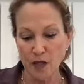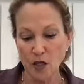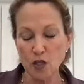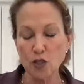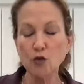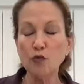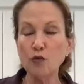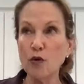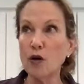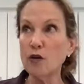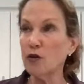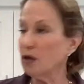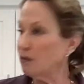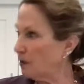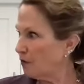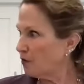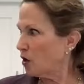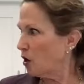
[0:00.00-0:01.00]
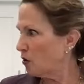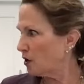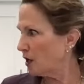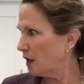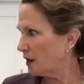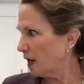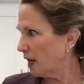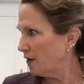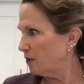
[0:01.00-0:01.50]
because well, cream of
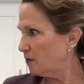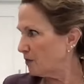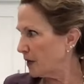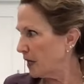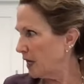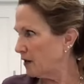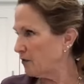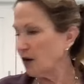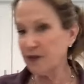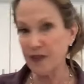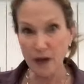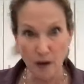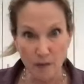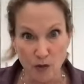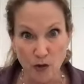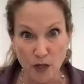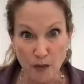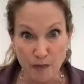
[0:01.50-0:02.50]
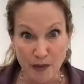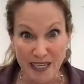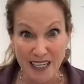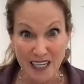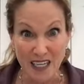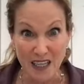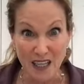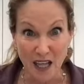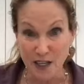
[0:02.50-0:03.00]
coconut, I have a can right there. I'm doing a
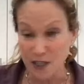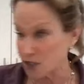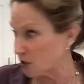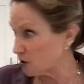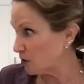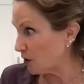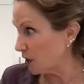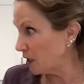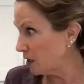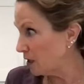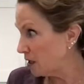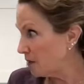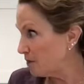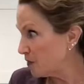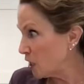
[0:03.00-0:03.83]
pina colada story.